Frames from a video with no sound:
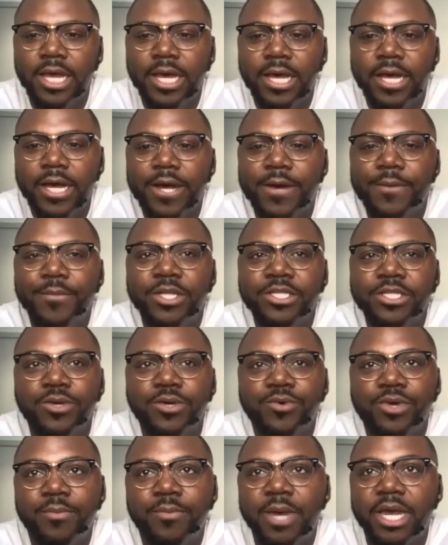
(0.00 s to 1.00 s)
Um, and
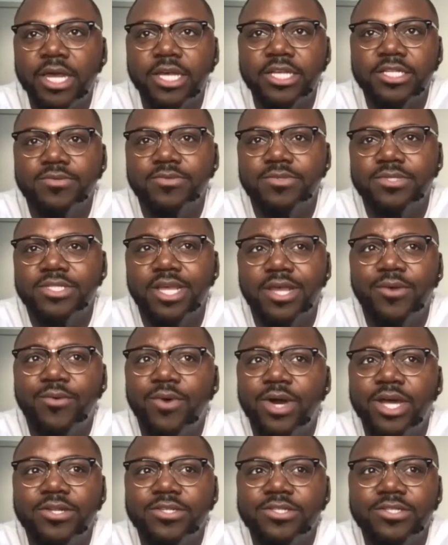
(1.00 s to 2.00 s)
so one of my cousins was like,
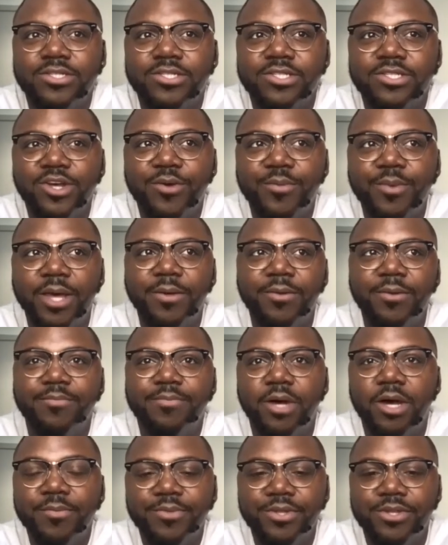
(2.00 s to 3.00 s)
why don't you just go by
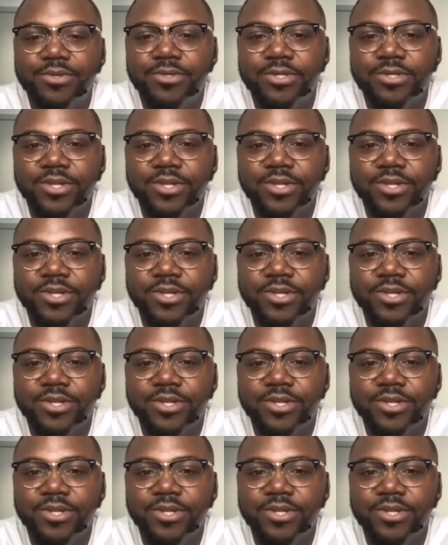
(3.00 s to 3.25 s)
Pompidou?